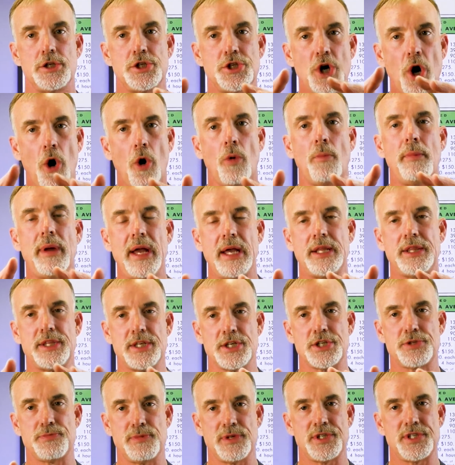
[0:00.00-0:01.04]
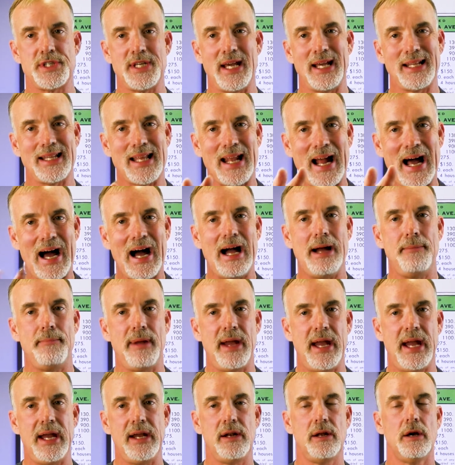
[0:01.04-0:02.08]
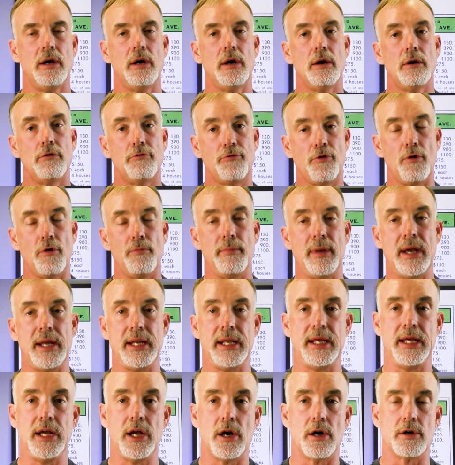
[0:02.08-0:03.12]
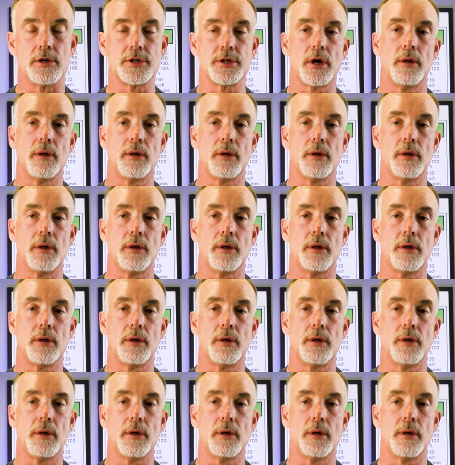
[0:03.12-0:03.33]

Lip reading: Don't make this mistake that I made for many years.